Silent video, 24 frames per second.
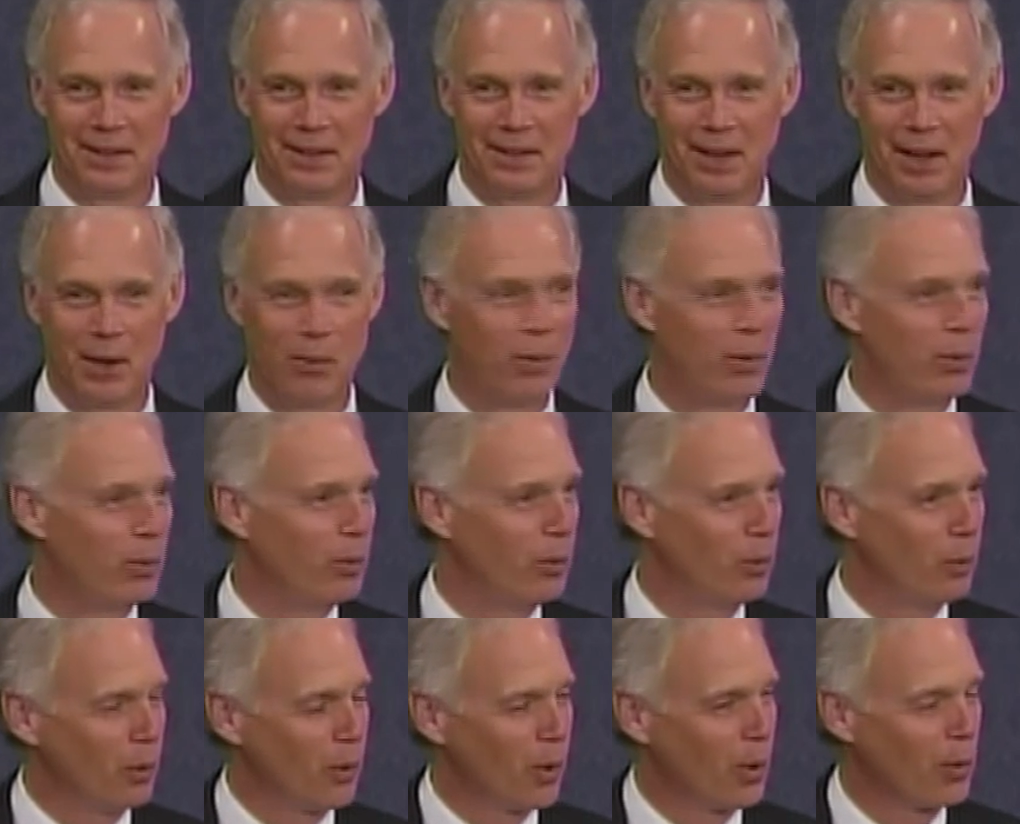And
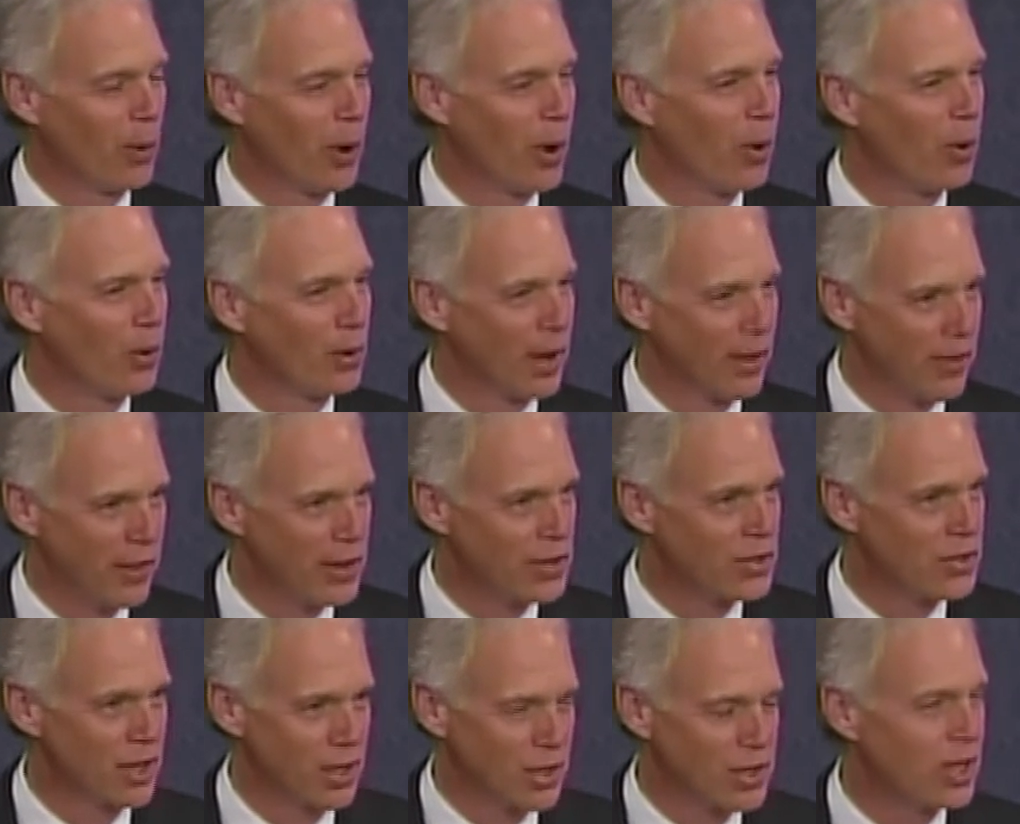what do we hold? I
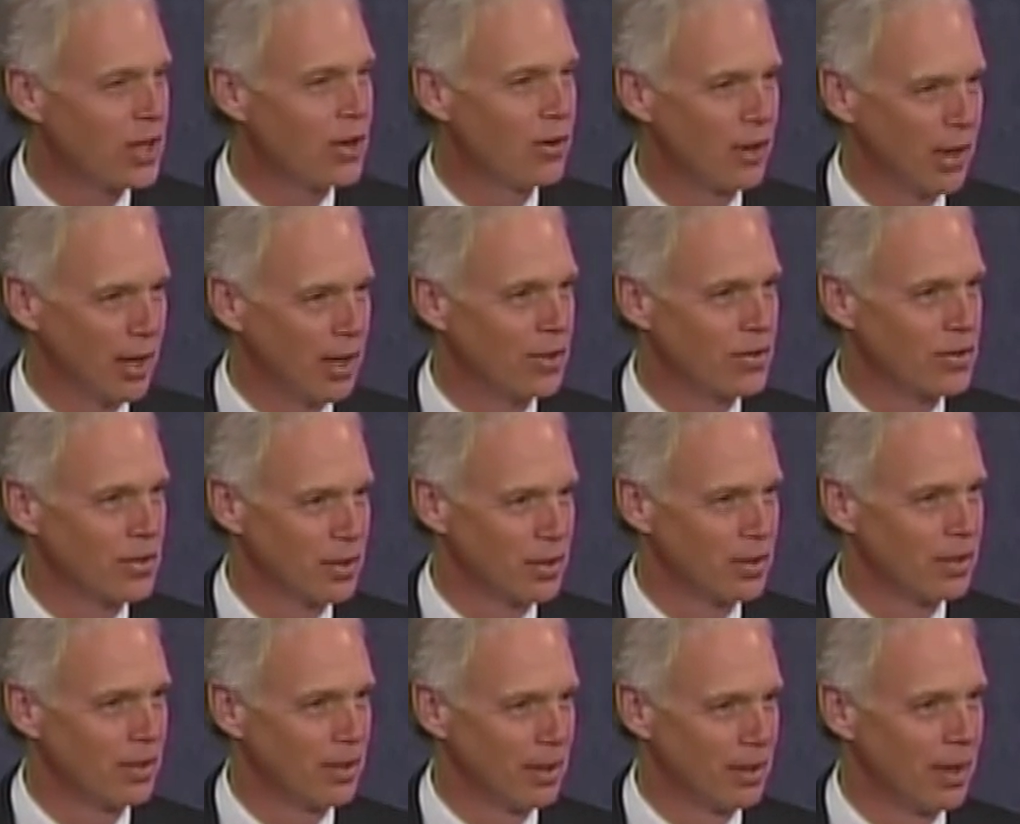think 6
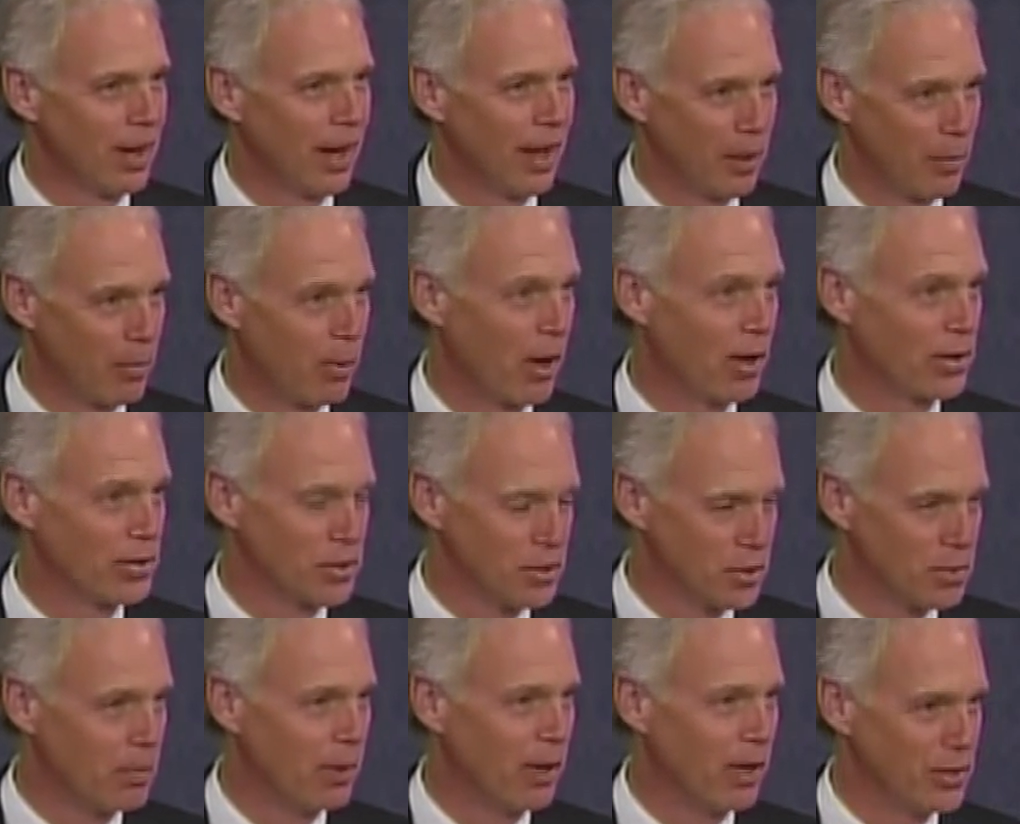hearings on the
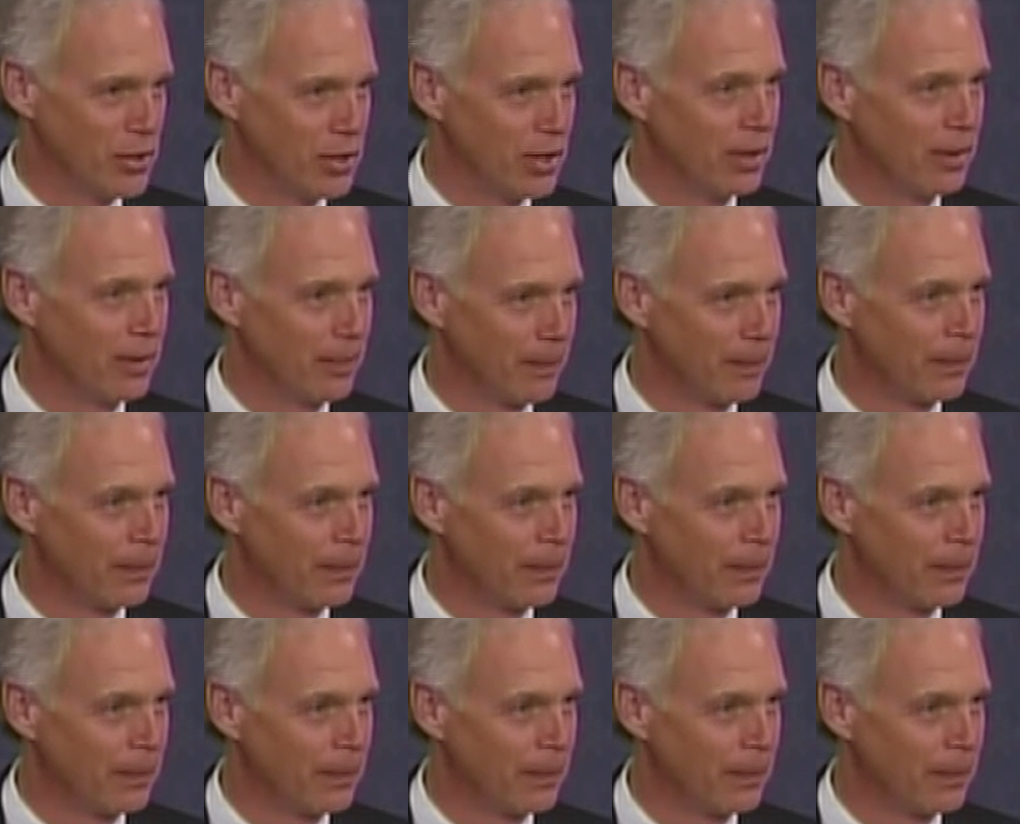President's budget.